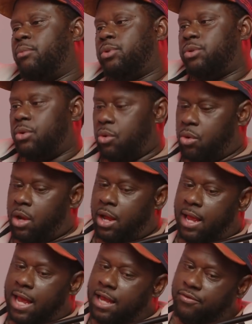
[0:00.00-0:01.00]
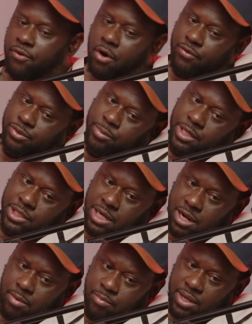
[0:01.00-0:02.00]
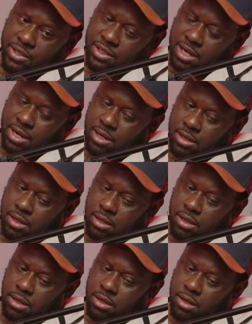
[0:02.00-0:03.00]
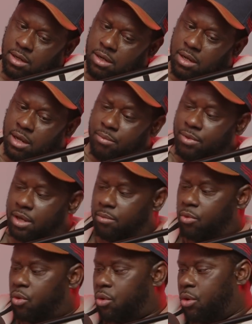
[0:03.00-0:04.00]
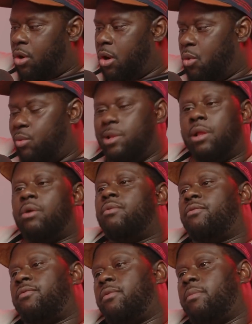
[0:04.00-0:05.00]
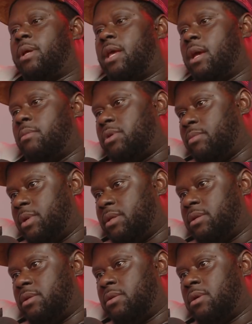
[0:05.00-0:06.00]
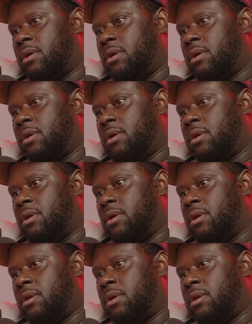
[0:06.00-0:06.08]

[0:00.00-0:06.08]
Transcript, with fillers: But you know, as far as me and Sean, me and Sean, and me and Mook, we learned from the Cams and Maces